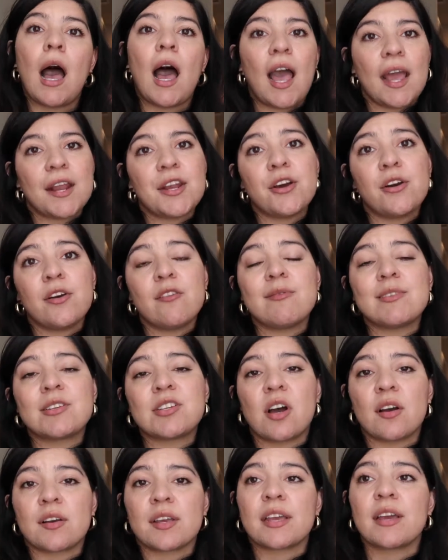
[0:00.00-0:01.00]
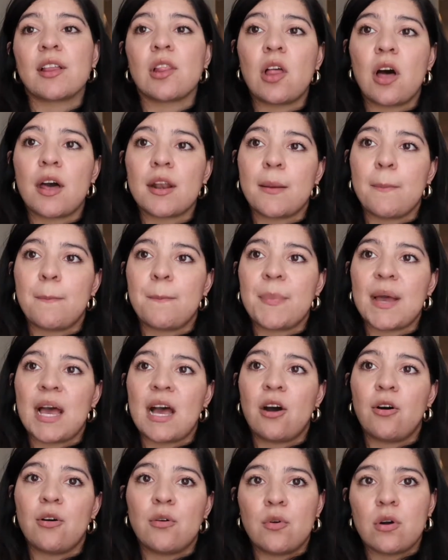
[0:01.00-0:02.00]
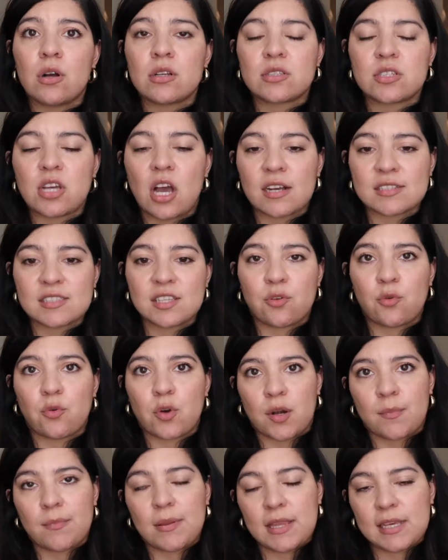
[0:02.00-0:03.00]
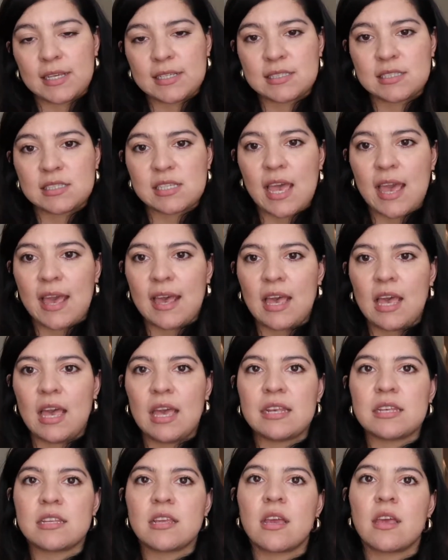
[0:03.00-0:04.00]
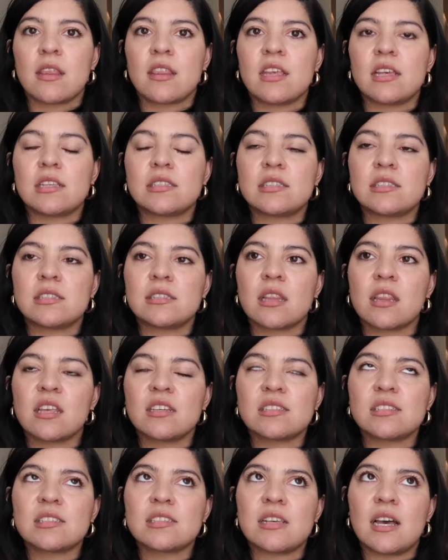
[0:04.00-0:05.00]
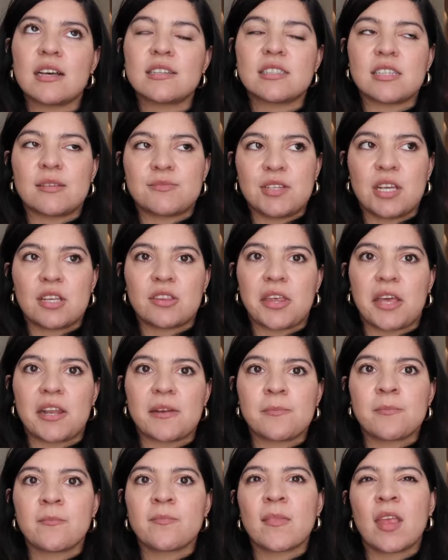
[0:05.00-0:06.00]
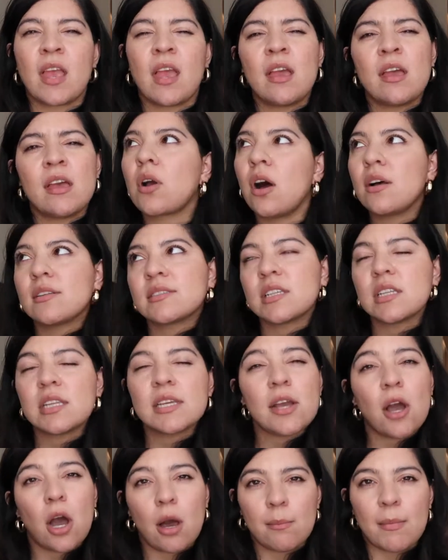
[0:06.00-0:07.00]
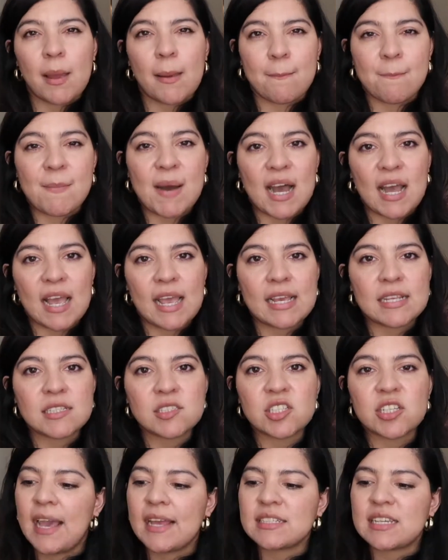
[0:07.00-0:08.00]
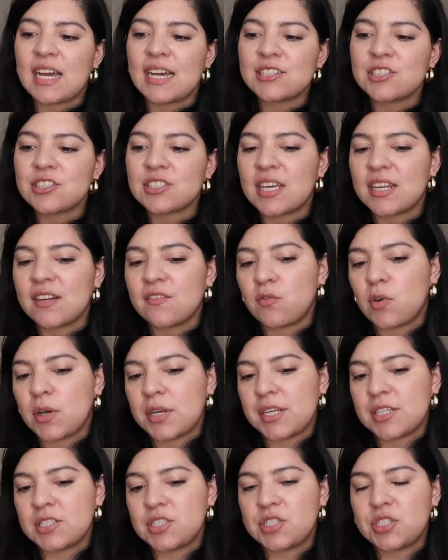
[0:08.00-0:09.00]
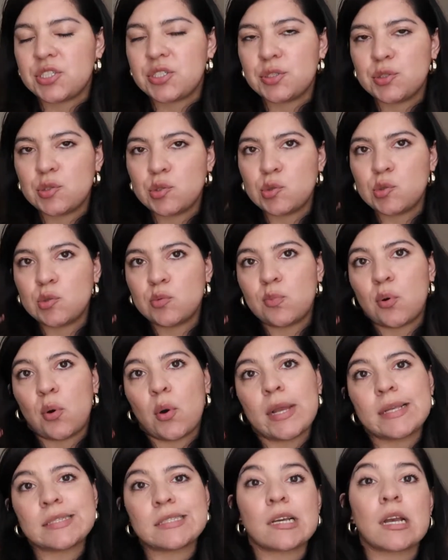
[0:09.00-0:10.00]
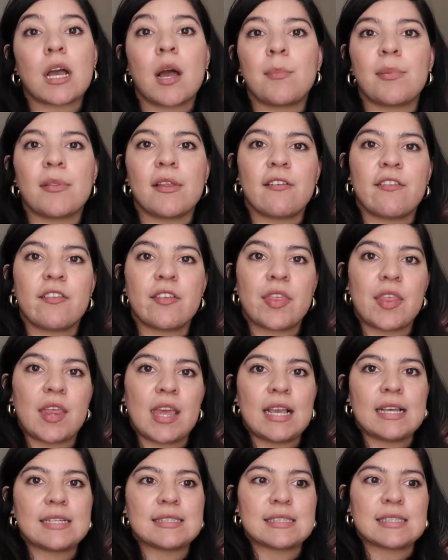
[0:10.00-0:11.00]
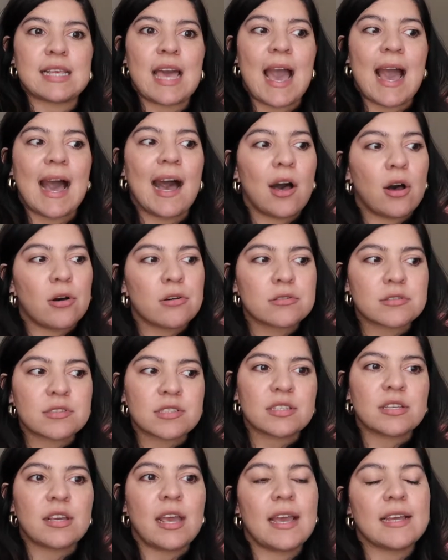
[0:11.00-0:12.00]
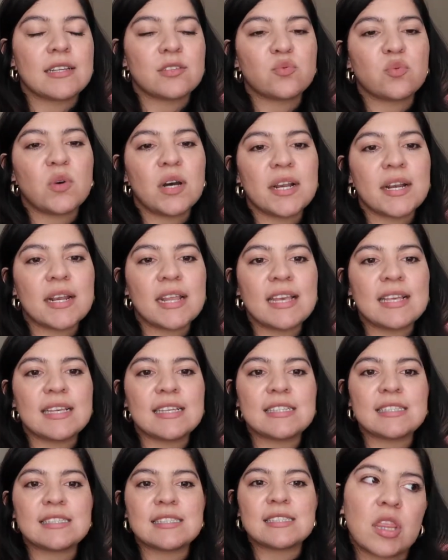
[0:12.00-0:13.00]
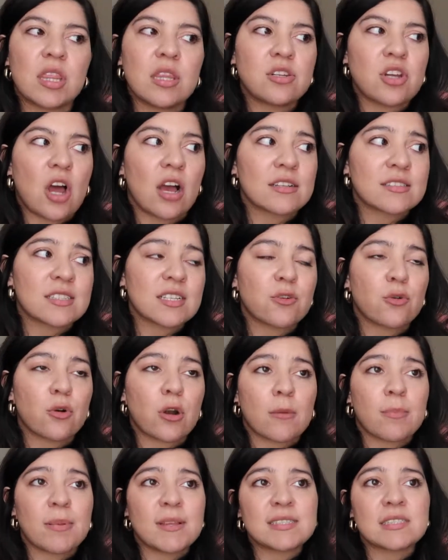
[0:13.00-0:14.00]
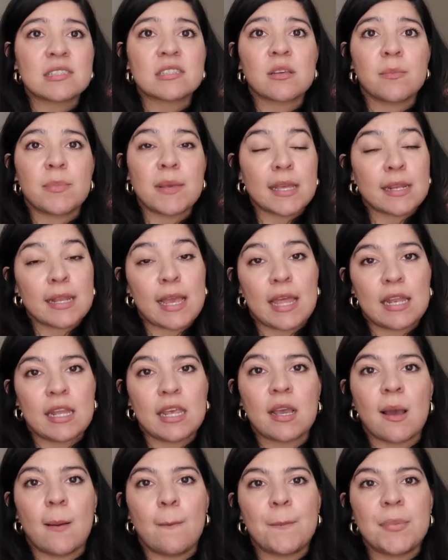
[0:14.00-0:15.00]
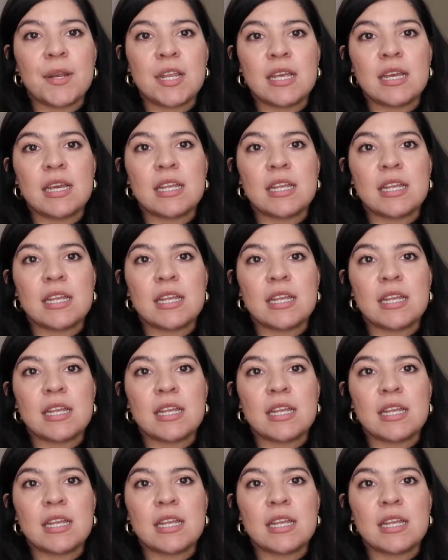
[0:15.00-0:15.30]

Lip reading: I know I've been talking a lot about toxic workplace, and this is a subject that constantly on my mind, and I just kind of wanted to point a couple of things out. And one is, toxic workplaces could be at any company.